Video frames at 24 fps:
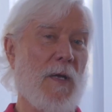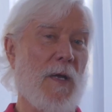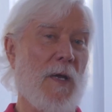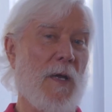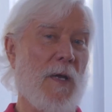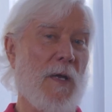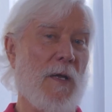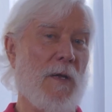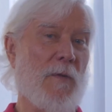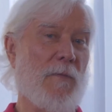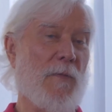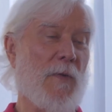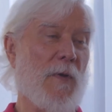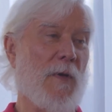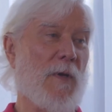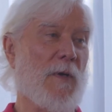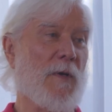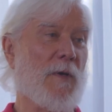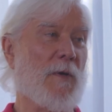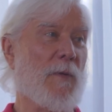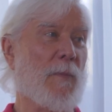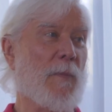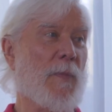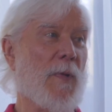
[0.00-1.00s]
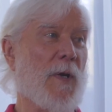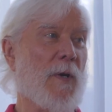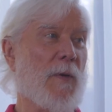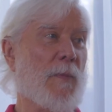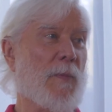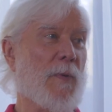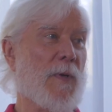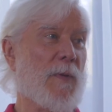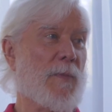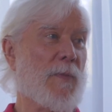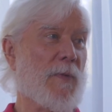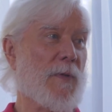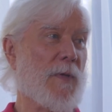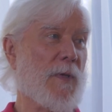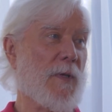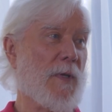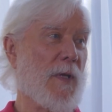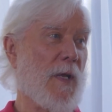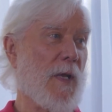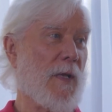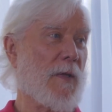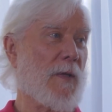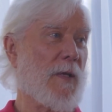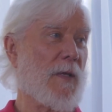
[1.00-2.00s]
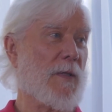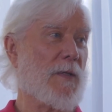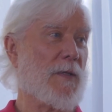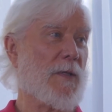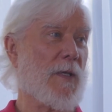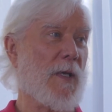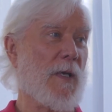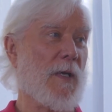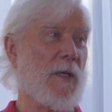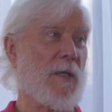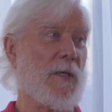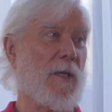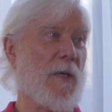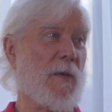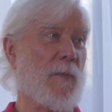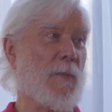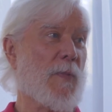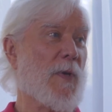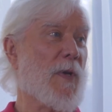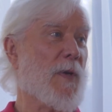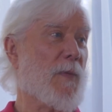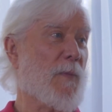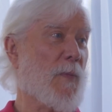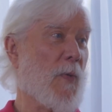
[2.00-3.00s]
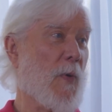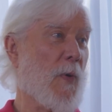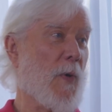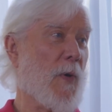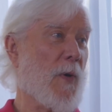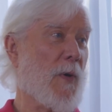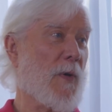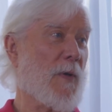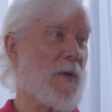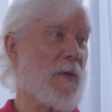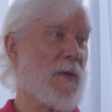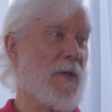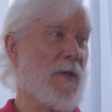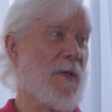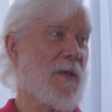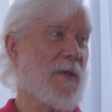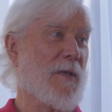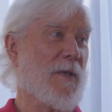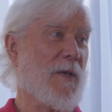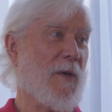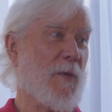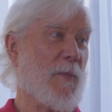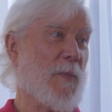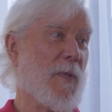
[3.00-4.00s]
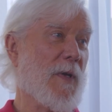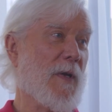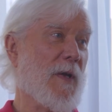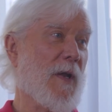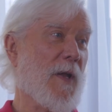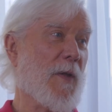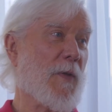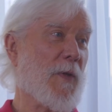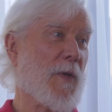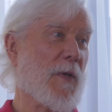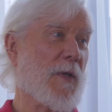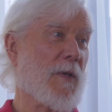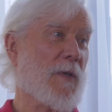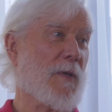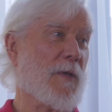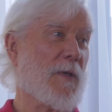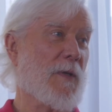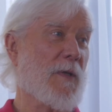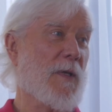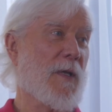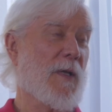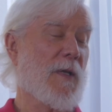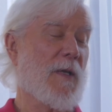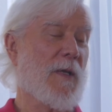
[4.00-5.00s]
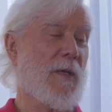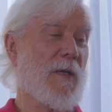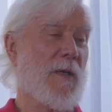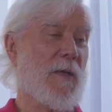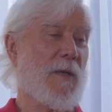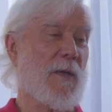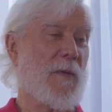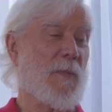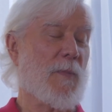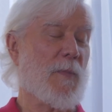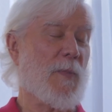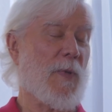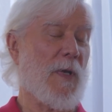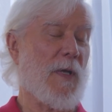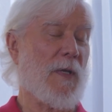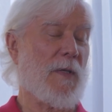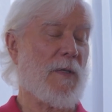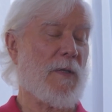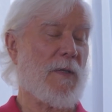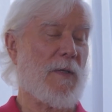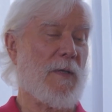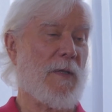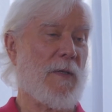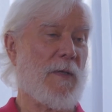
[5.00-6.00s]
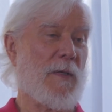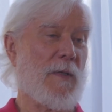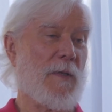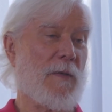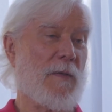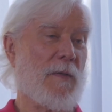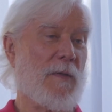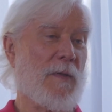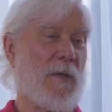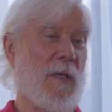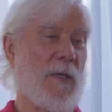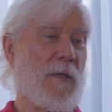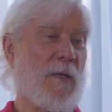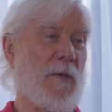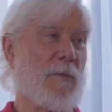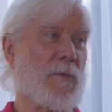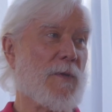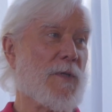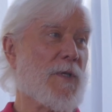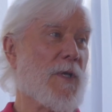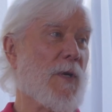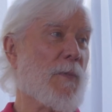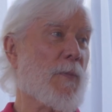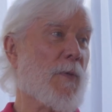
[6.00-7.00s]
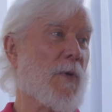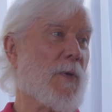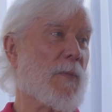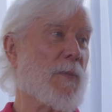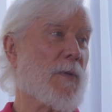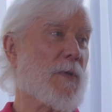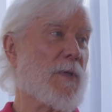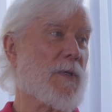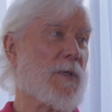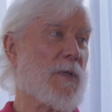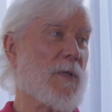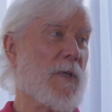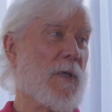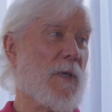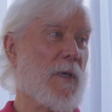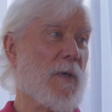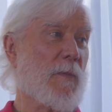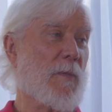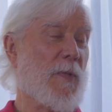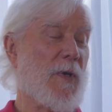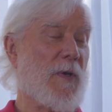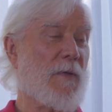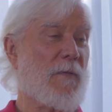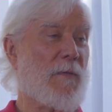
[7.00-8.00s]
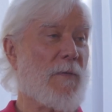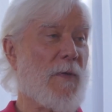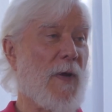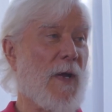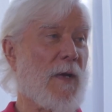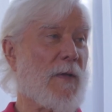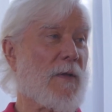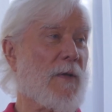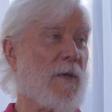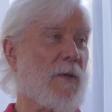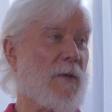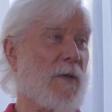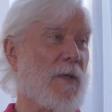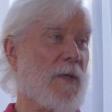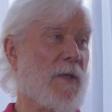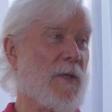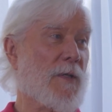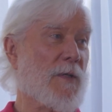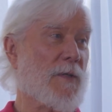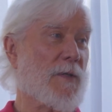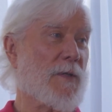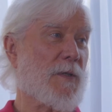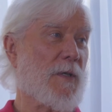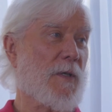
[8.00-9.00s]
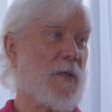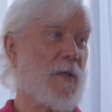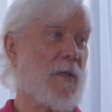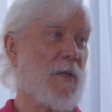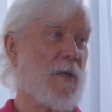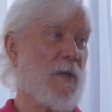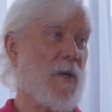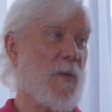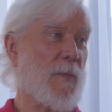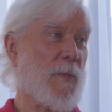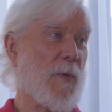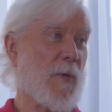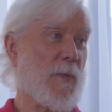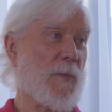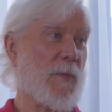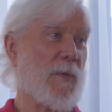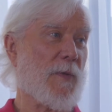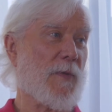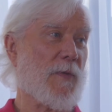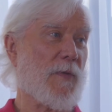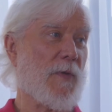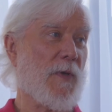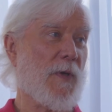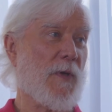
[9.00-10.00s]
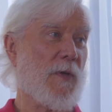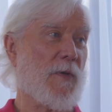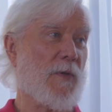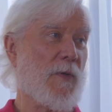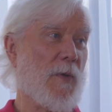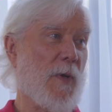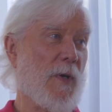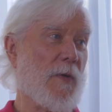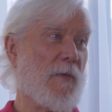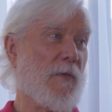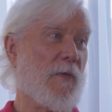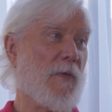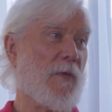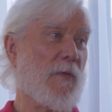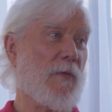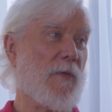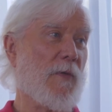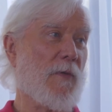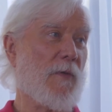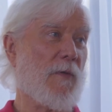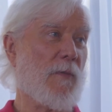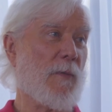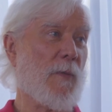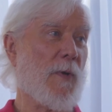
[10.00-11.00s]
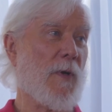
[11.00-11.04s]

If they're a little better people than that, they'd say being moral, being ethical. But they don't see a purpose. But in fact, there is a purpose to our existence.